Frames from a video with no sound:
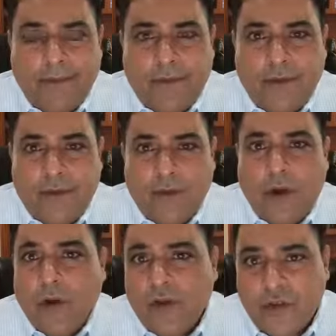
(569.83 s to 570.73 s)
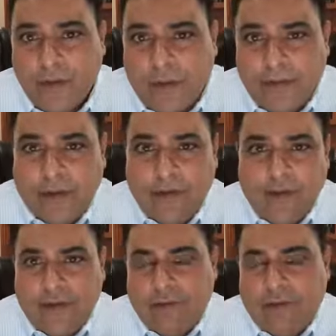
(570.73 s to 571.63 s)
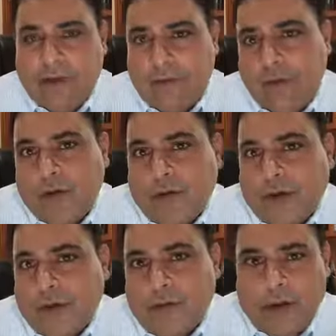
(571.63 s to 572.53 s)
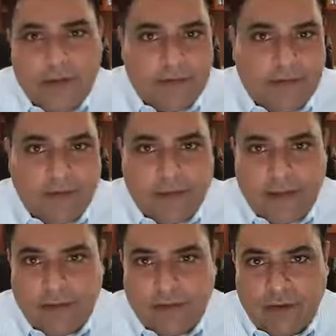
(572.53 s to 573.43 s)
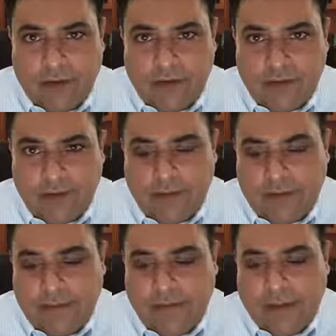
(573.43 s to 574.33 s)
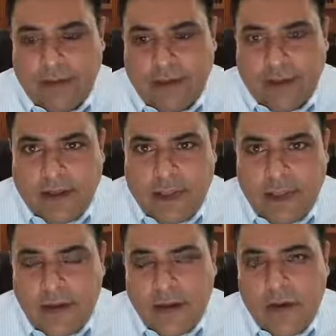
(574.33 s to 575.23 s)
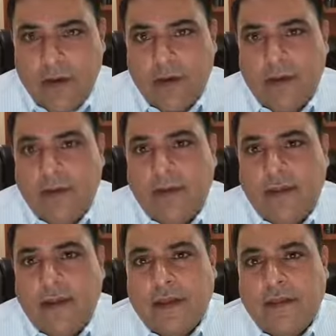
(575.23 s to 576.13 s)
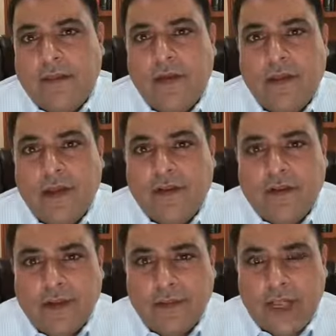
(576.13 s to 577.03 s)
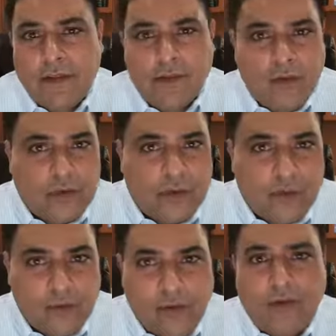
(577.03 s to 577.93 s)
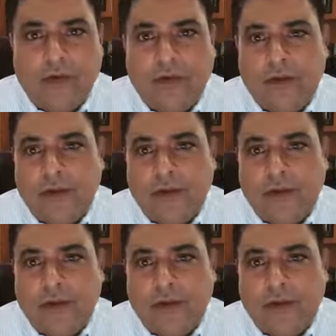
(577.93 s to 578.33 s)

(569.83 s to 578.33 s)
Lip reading: to collagen peptide, so they have like rheumatoid arthritis, and they have this chronic joint pain. And they know that certain things are going to make their joint pain worse,